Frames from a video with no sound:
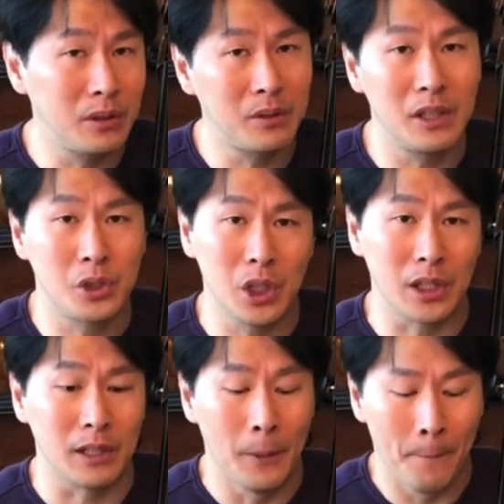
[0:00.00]
to the
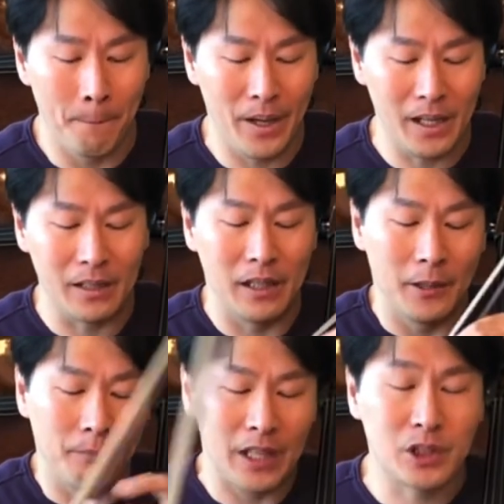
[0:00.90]
G. But
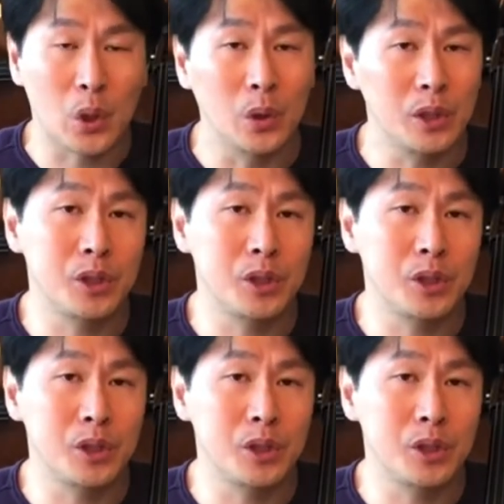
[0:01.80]
it's going to